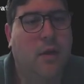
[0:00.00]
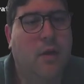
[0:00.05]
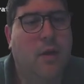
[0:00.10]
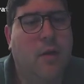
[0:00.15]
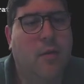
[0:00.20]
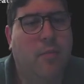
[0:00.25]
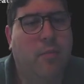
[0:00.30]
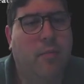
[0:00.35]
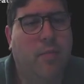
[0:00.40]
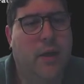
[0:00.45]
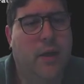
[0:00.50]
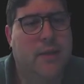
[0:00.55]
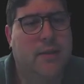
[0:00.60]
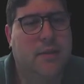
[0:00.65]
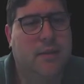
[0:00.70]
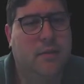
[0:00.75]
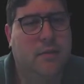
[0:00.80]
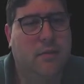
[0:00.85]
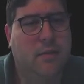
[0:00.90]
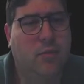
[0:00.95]
but
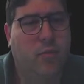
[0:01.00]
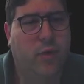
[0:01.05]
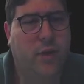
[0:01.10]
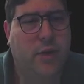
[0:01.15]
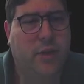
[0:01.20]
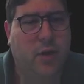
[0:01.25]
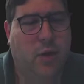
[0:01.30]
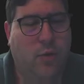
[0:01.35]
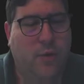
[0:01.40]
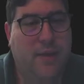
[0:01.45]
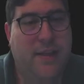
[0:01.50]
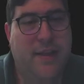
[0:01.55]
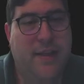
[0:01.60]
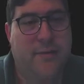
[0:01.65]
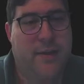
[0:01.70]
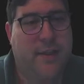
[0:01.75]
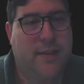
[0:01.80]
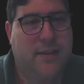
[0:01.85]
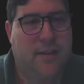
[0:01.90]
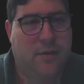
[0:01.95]
we don't give
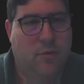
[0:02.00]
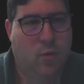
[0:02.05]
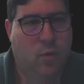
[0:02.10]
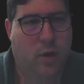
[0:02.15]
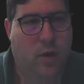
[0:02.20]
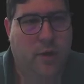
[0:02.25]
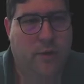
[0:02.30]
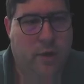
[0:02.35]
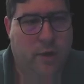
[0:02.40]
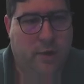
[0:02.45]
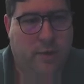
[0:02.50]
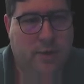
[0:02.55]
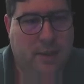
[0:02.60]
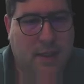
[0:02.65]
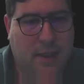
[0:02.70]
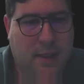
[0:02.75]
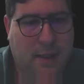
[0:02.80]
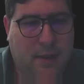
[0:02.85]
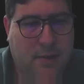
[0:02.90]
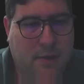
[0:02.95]
it one of those
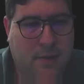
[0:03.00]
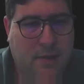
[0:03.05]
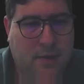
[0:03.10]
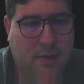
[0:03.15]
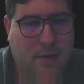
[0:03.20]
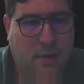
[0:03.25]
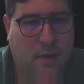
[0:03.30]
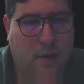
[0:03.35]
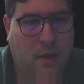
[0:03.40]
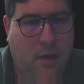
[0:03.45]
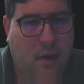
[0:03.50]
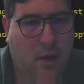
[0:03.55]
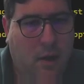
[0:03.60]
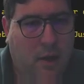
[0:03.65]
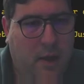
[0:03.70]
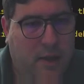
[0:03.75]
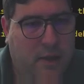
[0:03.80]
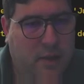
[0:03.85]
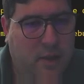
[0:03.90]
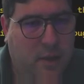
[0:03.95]
things.
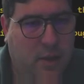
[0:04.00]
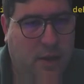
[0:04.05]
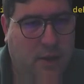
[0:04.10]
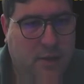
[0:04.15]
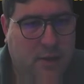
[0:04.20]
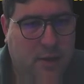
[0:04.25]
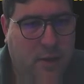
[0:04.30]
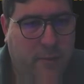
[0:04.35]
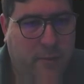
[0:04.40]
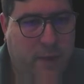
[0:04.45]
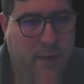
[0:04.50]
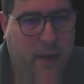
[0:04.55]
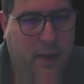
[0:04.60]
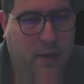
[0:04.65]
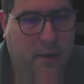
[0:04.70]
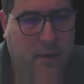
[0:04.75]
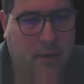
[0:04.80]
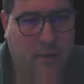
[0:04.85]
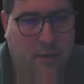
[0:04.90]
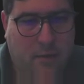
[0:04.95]
It should also
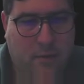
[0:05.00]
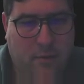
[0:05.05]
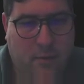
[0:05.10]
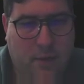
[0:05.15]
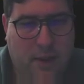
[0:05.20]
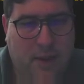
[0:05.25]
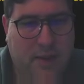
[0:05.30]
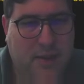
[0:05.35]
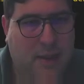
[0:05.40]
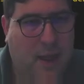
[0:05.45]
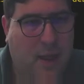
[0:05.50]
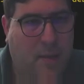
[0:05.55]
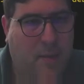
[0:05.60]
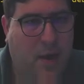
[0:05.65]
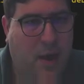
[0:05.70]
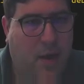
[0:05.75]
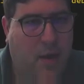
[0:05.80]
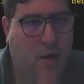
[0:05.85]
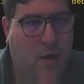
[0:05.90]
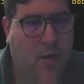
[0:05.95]
fail with the same
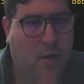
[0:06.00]
error.